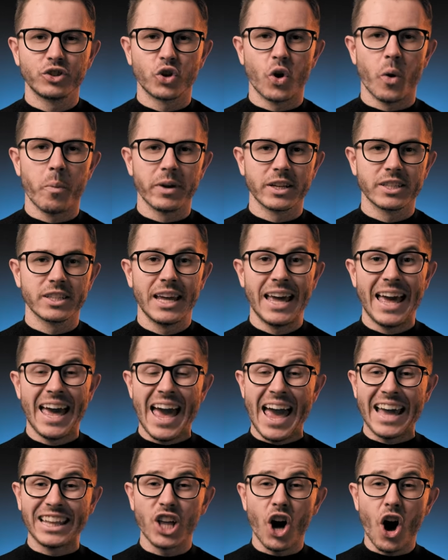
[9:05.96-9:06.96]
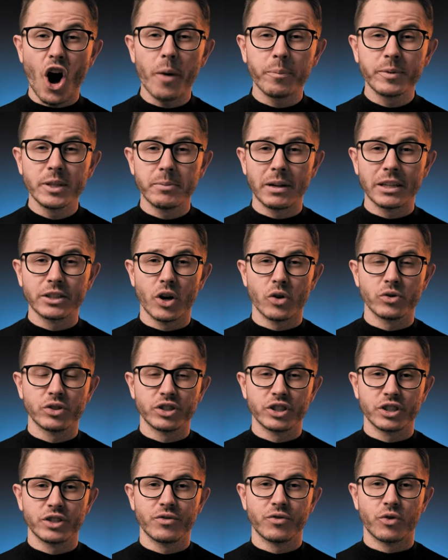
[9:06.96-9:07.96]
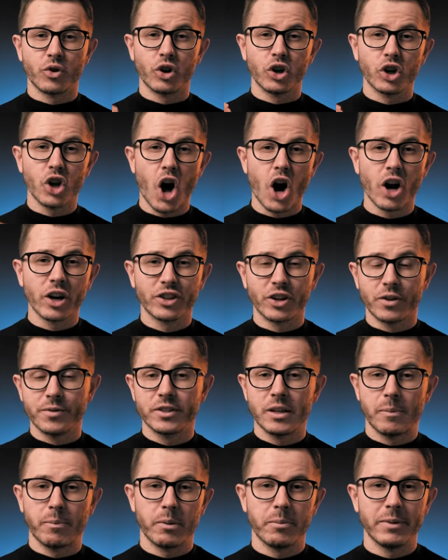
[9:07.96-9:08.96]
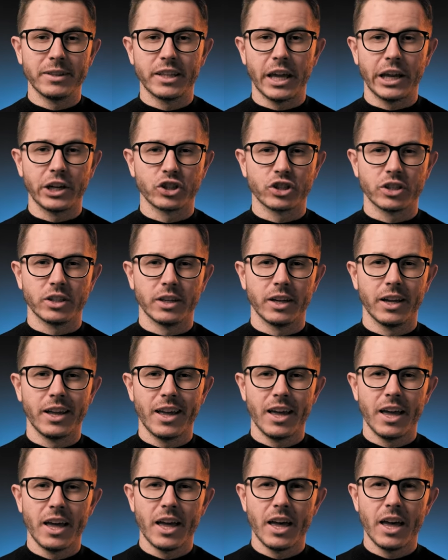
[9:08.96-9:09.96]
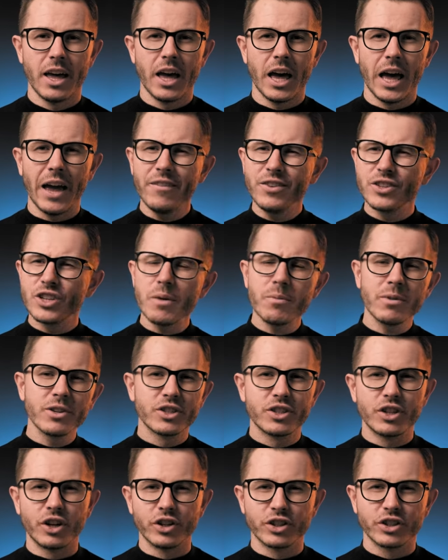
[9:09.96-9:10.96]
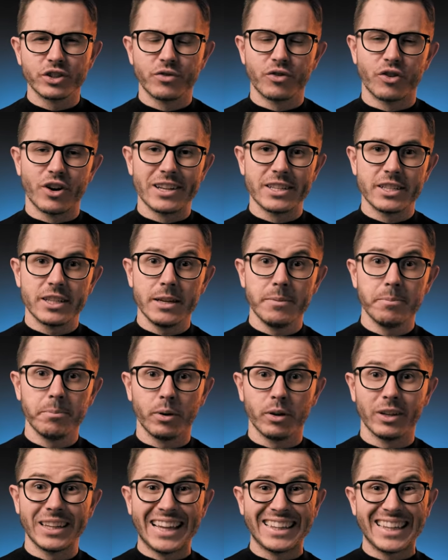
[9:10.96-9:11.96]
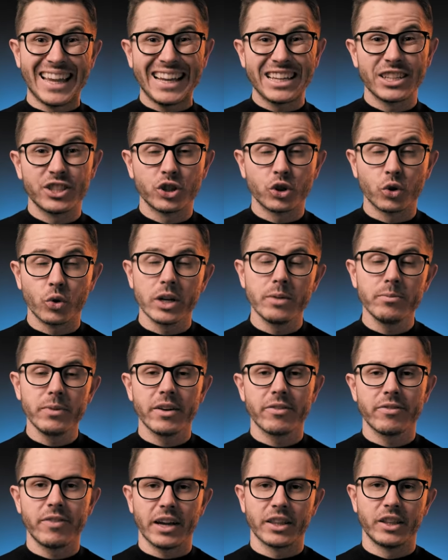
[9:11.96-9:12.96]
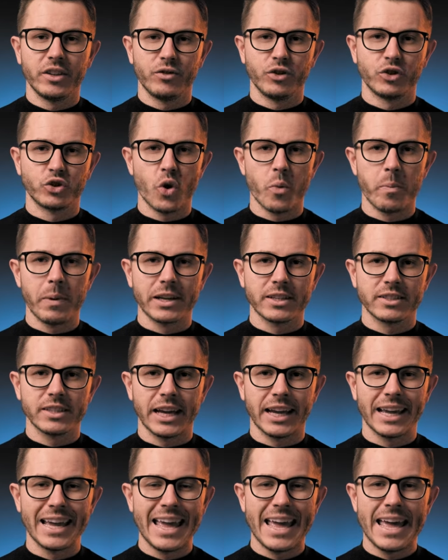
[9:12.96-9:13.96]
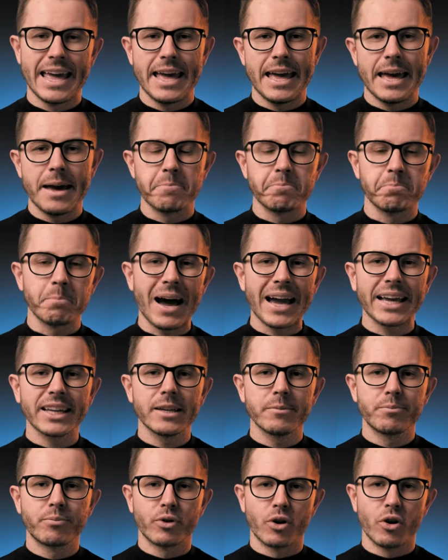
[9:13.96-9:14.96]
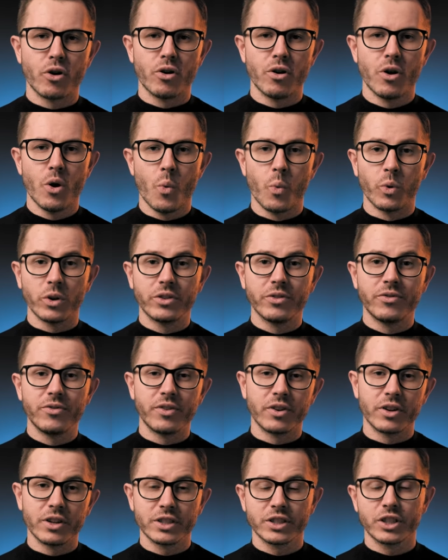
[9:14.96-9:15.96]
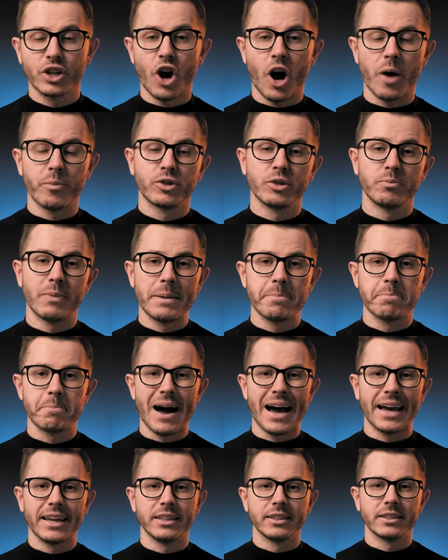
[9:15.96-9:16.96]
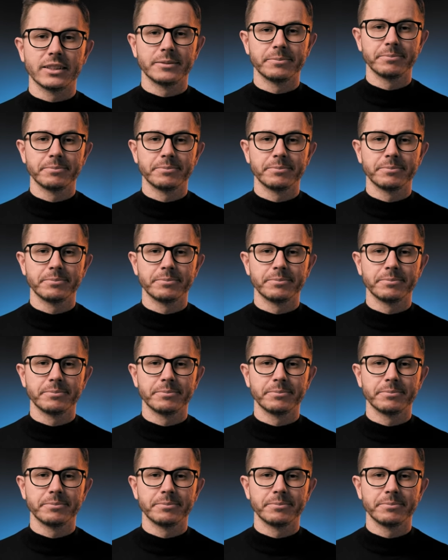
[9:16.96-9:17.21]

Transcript: nootropics at optimal dosages for long-term supplementation. If someone searched for a simple yet extremely effective nootropic stack, Mind Lab Pro would first come to my mind.